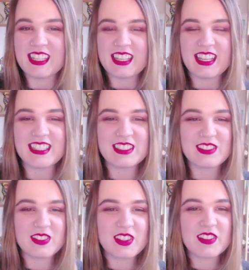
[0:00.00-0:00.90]

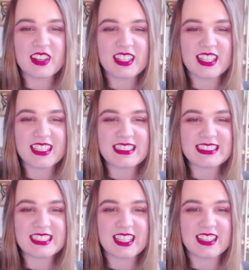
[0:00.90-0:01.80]
very
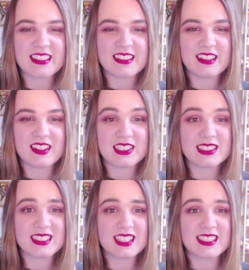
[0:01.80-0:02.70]
nice, and
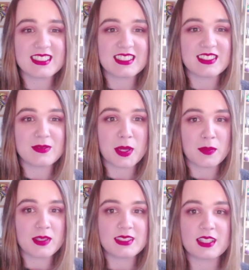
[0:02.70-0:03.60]
honestly, it didn't make
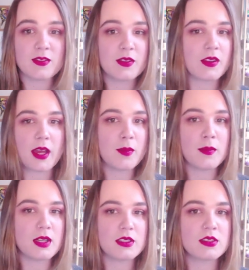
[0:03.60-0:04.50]
my skin feel that
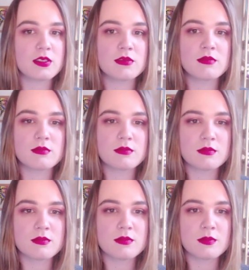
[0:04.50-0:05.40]
much
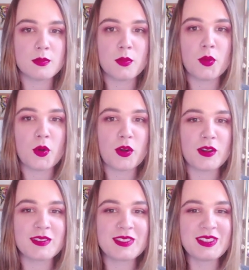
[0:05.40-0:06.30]

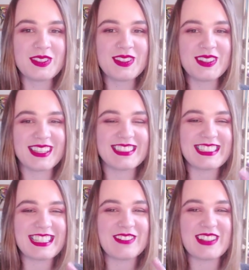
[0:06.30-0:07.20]
more. I didn't
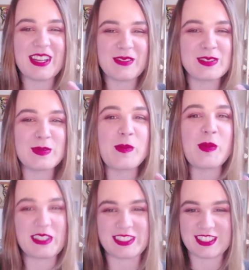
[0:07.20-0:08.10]
give it that much more
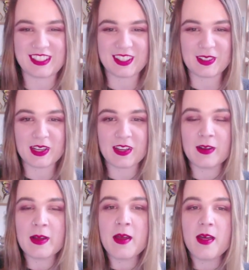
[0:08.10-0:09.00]
moisture. There we go.
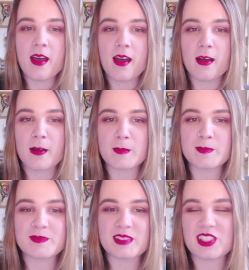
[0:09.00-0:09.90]

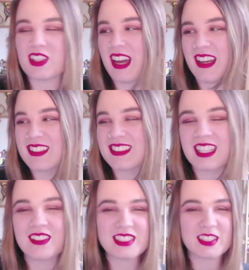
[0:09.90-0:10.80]
So yeah, it was
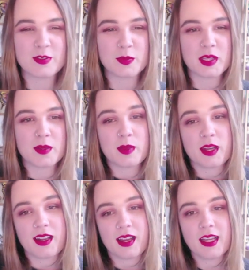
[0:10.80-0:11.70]
kind of a dud for me,
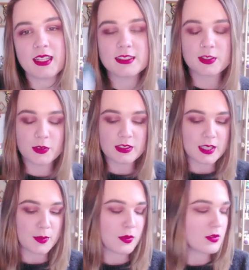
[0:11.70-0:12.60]
but I got it as a free
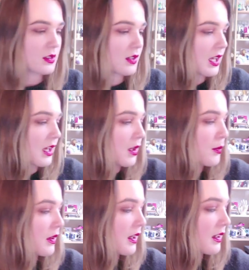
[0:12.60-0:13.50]
sample, so I can't
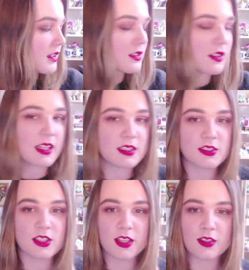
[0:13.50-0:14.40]
complain. I do like to
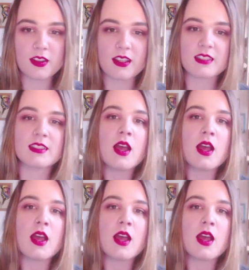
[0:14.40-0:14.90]
try new things,